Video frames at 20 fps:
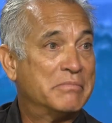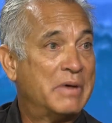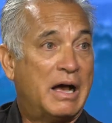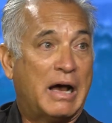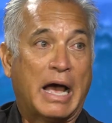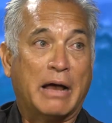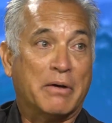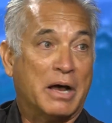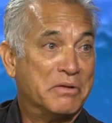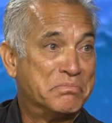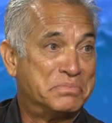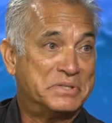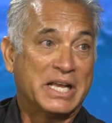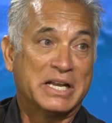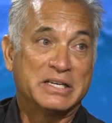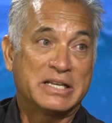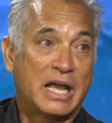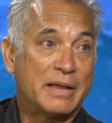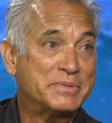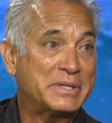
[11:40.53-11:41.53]
I, uh, 10
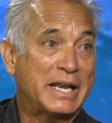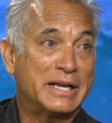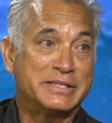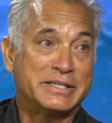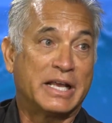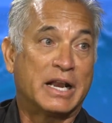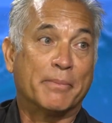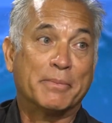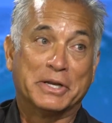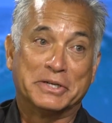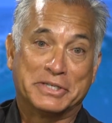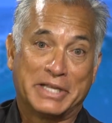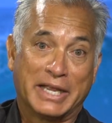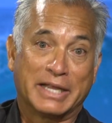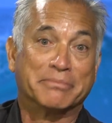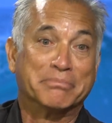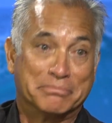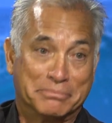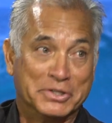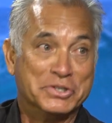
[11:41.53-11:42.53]
times out of 10, I'm going to
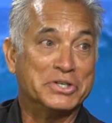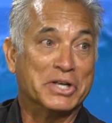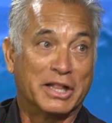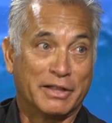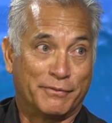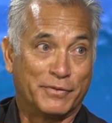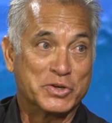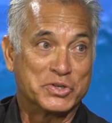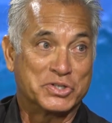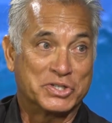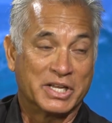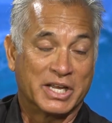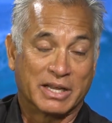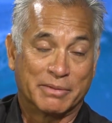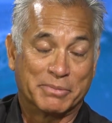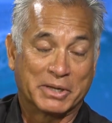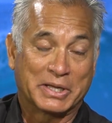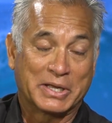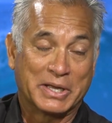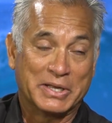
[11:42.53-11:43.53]
take the jellyfish sting
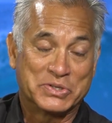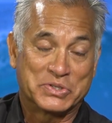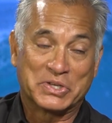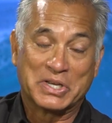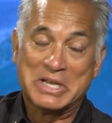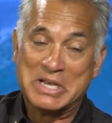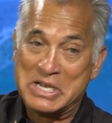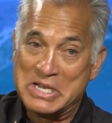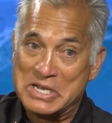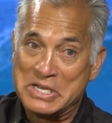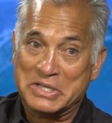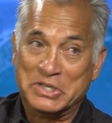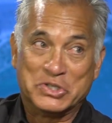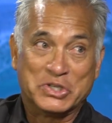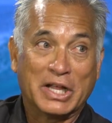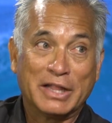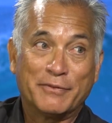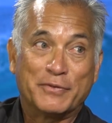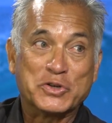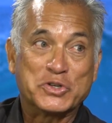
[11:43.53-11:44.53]
because the
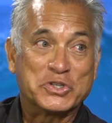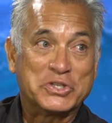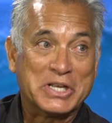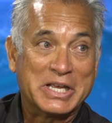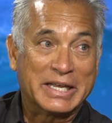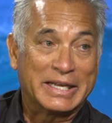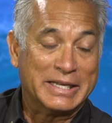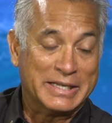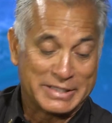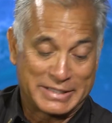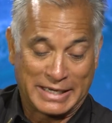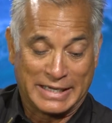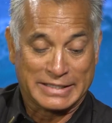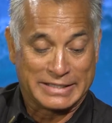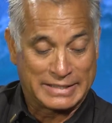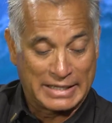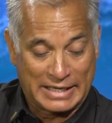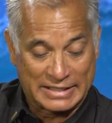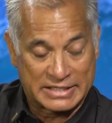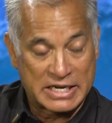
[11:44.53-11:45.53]
jellyfish sting is
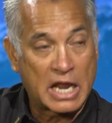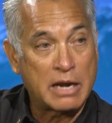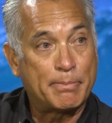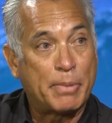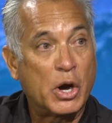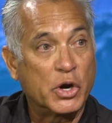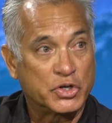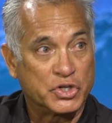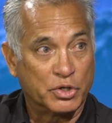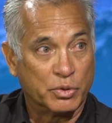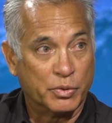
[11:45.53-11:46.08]
it's it's not a puncture